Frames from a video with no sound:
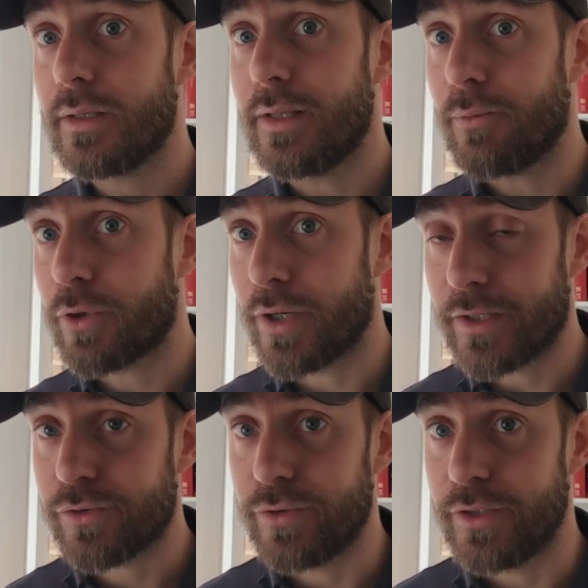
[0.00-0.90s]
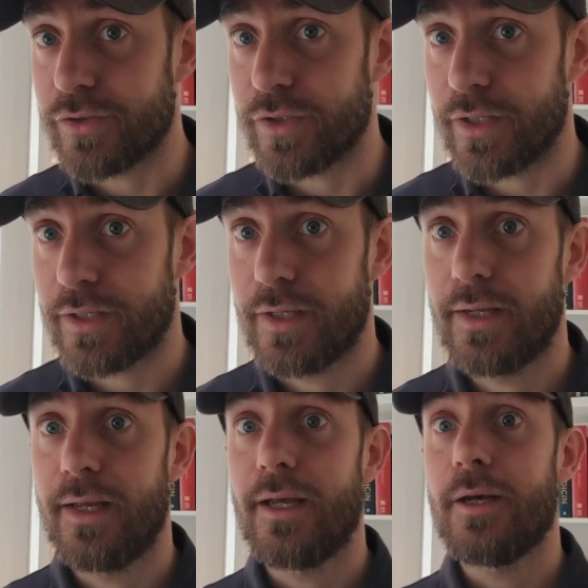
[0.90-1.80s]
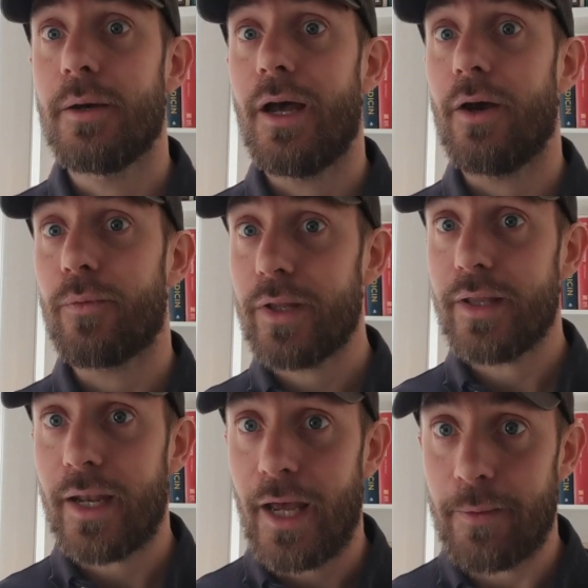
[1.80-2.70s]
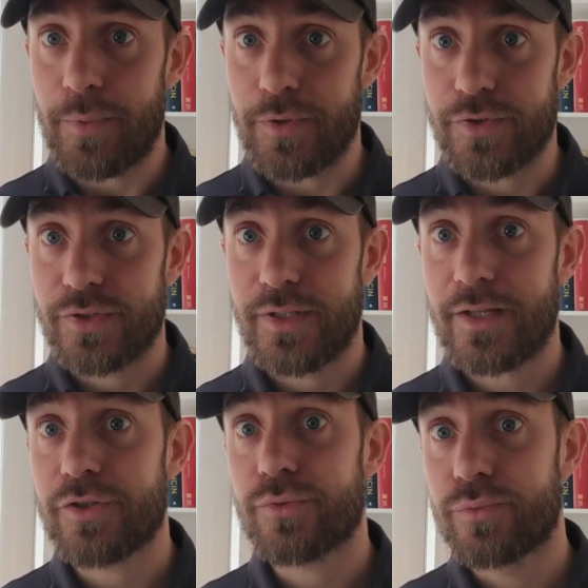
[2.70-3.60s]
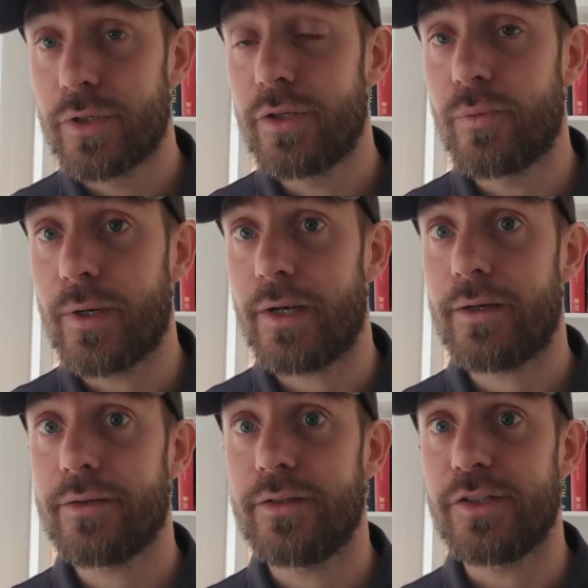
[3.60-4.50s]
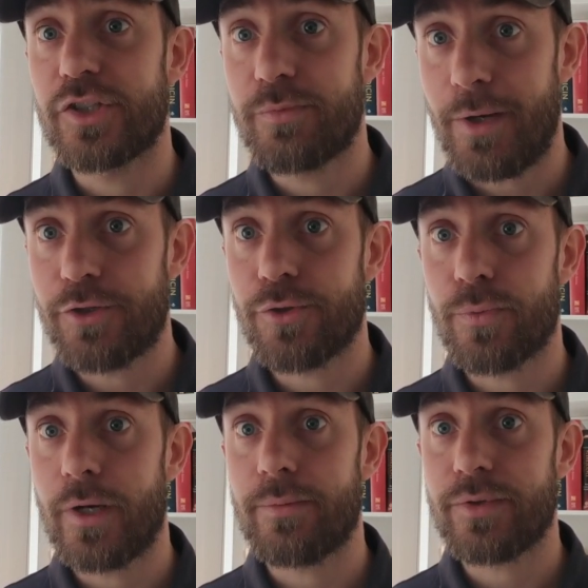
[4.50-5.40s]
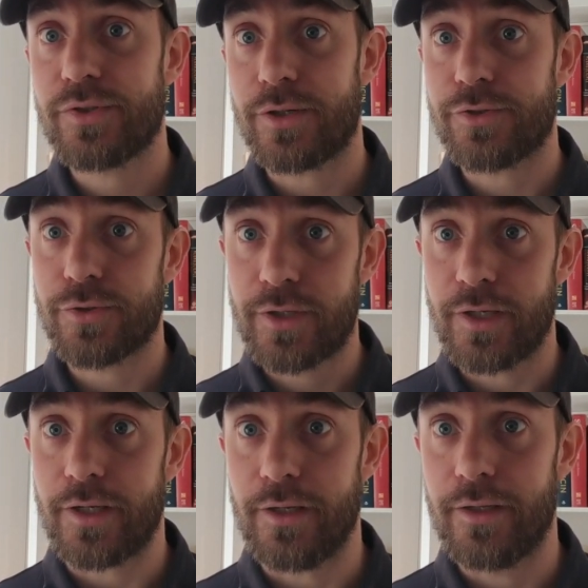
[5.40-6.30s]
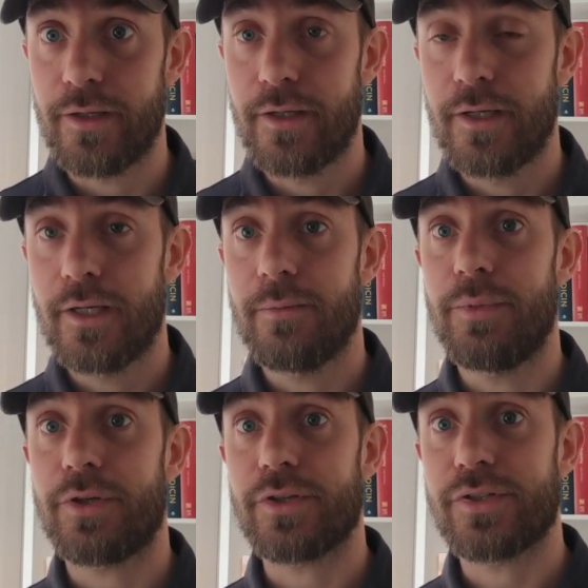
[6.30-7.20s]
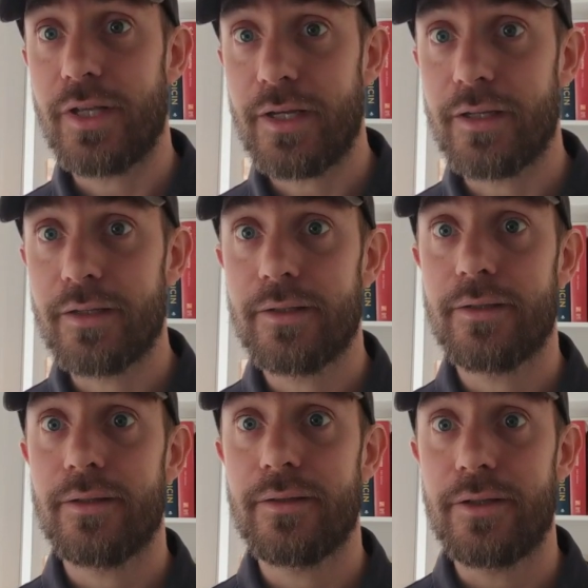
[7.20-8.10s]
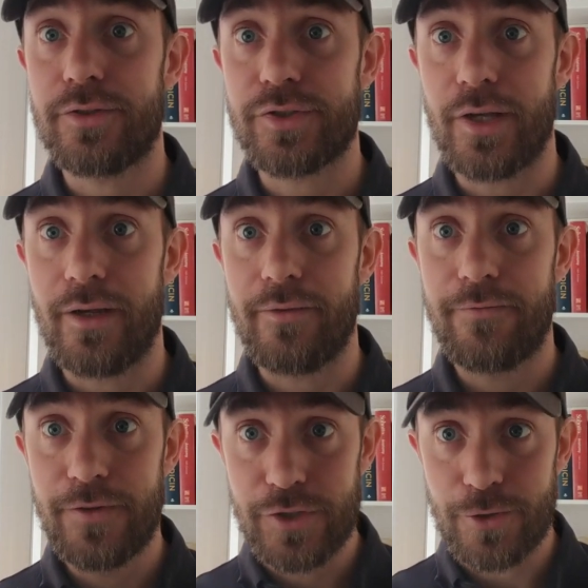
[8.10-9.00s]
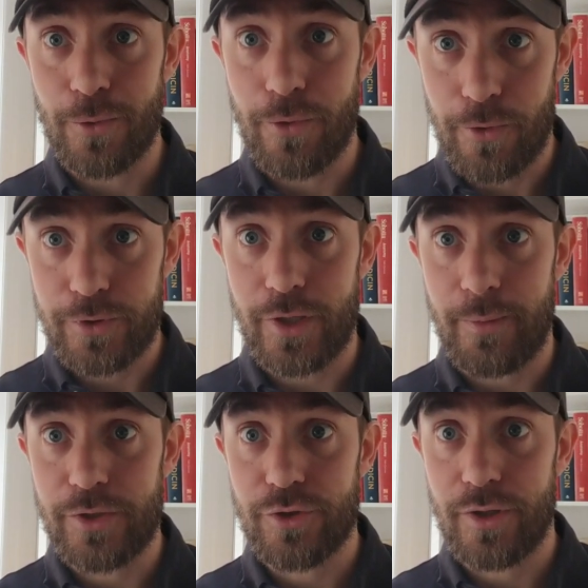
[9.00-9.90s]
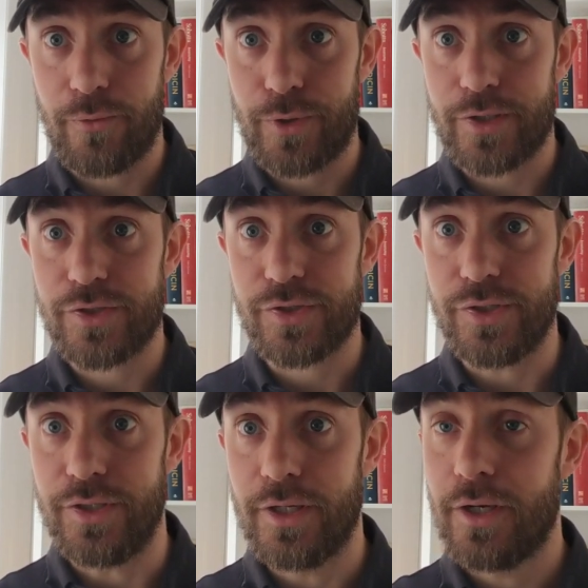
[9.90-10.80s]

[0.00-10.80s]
will connect to the internet. And when that happens, that's really where the spatial web starts to kick in, because then there's a physical third dimension that we can see.